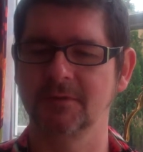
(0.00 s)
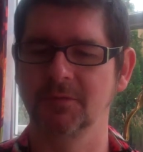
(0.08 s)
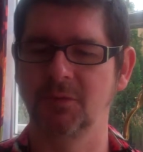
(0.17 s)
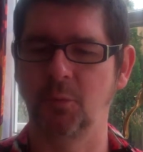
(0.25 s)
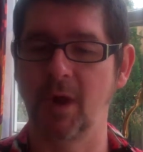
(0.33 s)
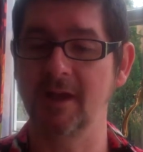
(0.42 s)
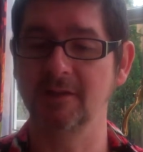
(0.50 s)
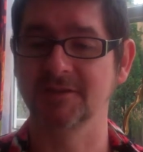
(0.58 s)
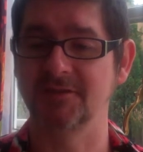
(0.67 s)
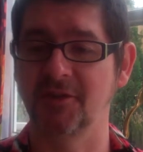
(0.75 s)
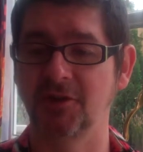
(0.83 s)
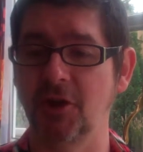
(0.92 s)
world
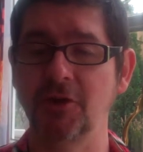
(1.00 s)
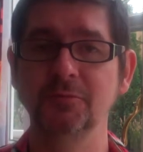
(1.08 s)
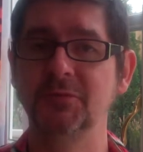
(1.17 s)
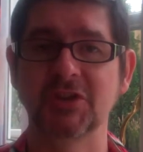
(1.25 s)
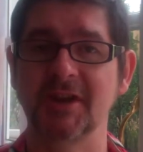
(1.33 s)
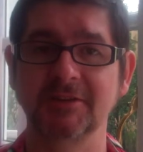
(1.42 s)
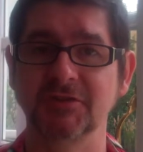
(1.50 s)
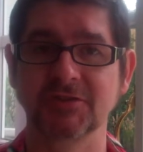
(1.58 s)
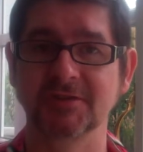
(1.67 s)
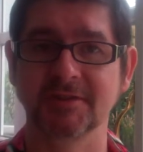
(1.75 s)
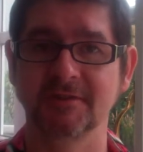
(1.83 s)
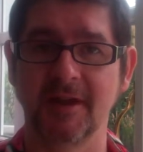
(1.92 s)
and the globe
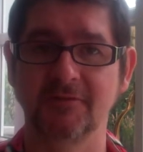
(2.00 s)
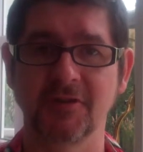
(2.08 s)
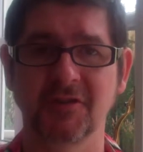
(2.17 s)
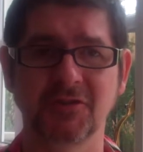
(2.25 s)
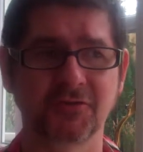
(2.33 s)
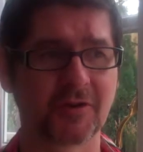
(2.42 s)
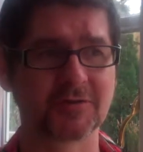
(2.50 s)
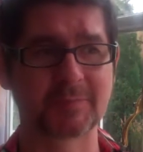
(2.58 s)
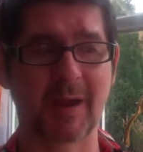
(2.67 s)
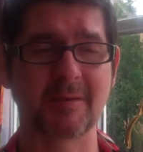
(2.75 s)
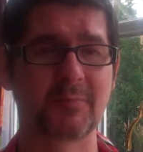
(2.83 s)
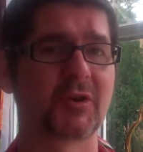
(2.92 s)
changes and everything grows
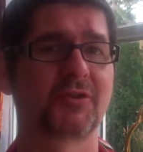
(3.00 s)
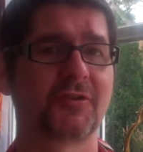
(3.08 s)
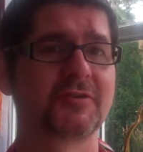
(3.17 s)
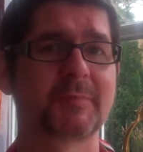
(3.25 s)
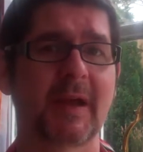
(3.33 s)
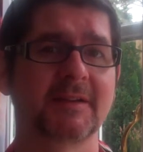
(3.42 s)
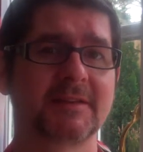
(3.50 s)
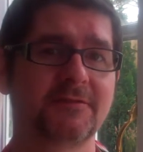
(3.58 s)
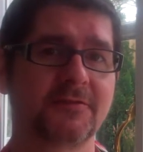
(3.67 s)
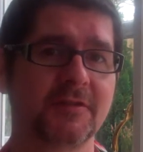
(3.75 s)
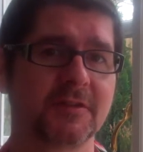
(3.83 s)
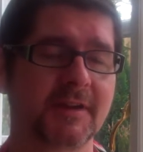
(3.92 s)
back, but it grows back
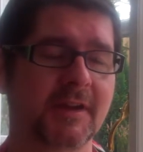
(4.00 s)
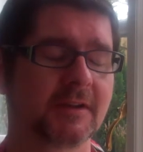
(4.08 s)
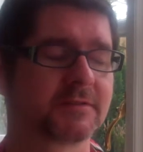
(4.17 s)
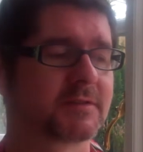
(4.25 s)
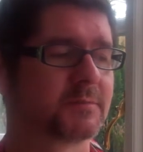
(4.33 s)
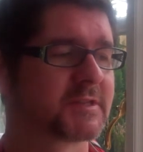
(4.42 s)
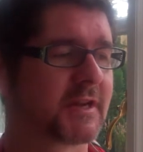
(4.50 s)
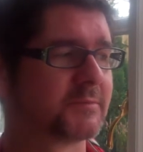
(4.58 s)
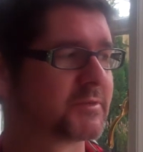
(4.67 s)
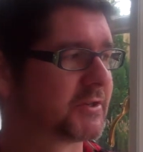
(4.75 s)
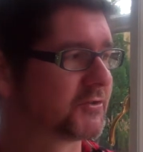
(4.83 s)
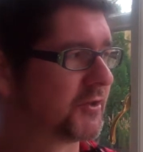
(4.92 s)
differently, and
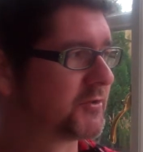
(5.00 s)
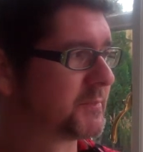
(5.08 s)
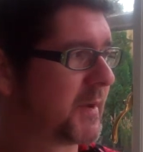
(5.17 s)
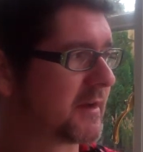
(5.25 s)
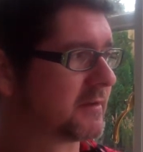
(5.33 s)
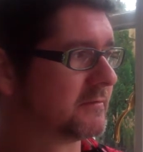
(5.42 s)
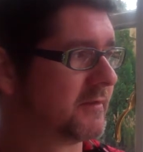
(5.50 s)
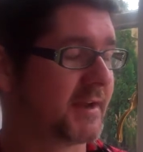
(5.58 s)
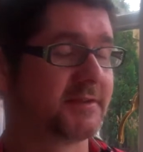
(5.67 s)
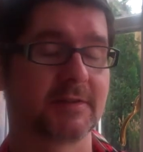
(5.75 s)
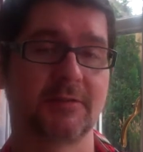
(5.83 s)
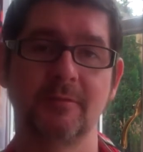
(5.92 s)
sometimes it grows back
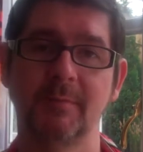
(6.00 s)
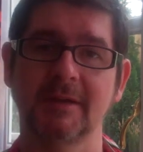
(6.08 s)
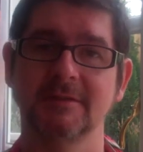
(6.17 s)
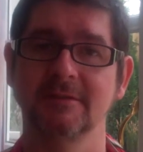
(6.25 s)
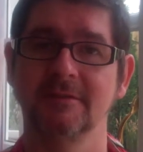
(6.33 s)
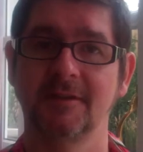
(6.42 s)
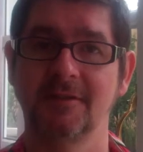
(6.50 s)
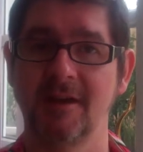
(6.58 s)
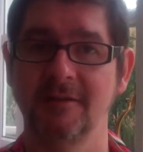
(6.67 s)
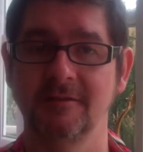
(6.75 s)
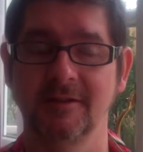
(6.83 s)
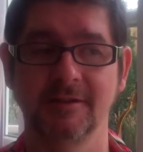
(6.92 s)
nicer and better
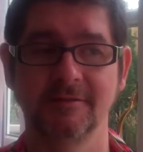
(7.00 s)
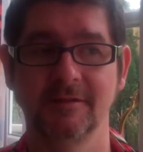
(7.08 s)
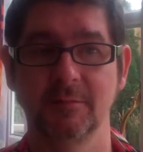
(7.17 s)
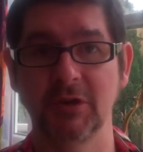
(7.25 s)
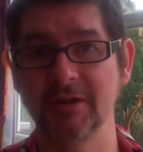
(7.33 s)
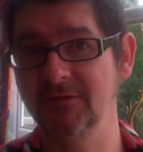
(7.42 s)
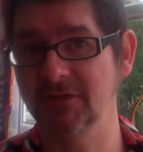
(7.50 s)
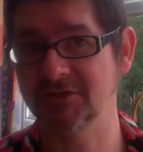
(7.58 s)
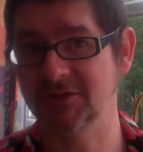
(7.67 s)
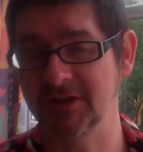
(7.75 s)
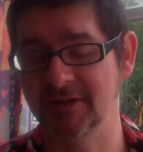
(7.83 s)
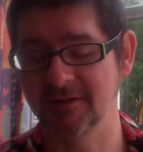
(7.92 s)
than in the
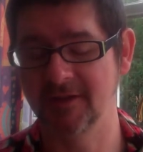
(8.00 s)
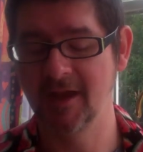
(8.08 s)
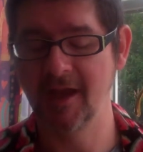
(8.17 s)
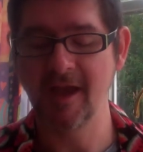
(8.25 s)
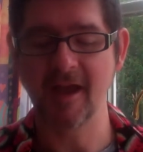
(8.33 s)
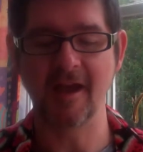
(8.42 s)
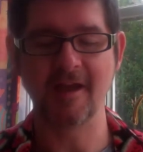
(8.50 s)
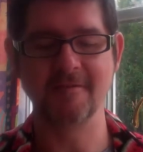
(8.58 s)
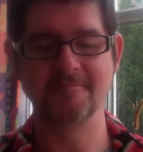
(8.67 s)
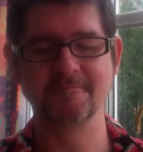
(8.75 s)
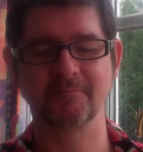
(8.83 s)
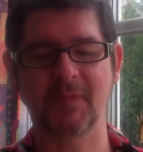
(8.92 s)
previous year.
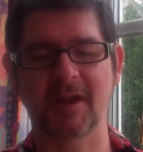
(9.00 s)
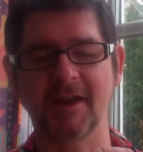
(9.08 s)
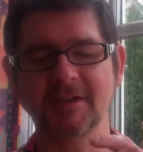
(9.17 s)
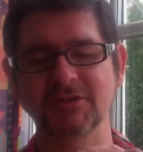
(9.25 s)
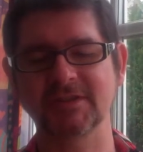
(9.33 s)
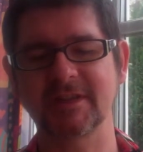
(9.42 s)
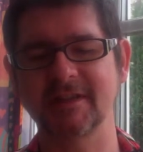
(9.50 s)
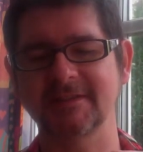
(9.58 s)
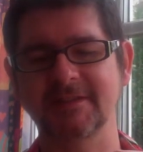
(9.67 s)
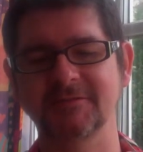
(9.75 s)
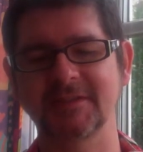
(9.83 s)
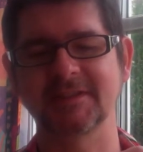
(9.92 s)
And I just liked
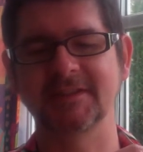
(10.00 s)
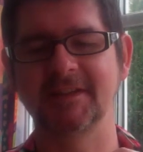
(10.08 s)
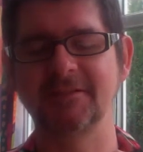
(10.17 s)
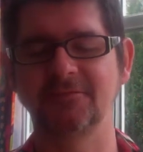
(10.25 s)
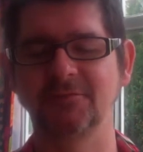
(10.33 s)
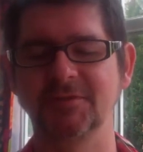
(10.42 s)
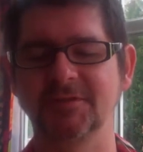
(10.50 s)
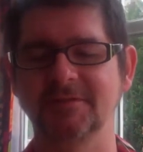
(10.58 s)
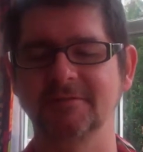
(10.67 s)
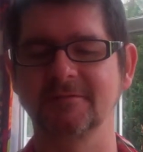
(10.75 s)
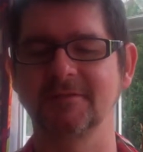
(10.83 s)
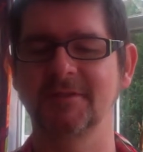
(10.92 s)
how this leaf
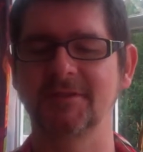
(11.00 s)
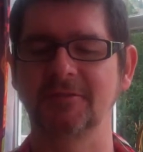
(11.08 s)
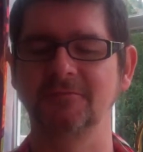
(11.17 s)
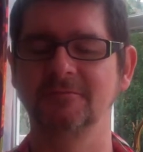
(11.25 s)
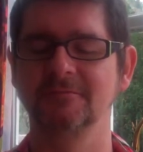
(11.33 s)
was, you know,